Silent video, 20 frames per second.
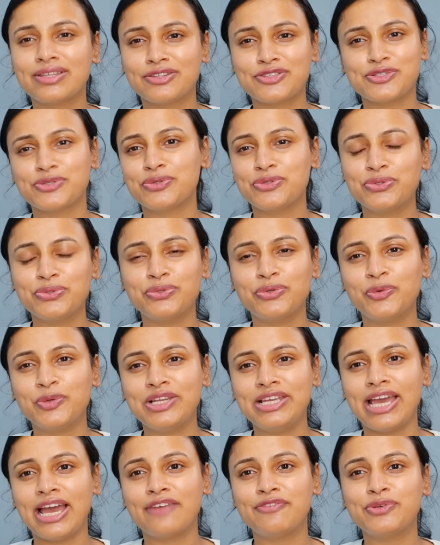So you
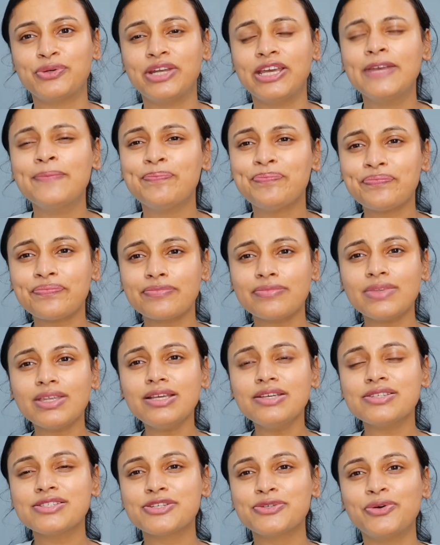only have today.
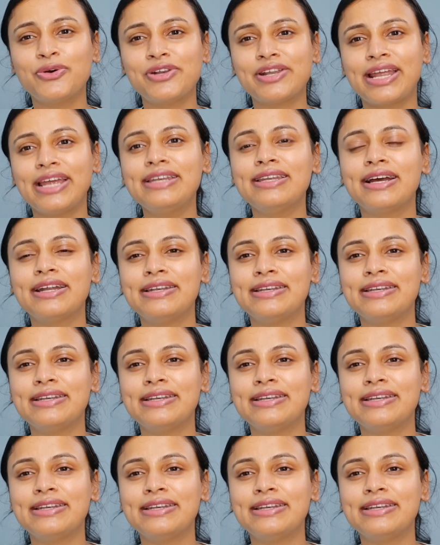So all right,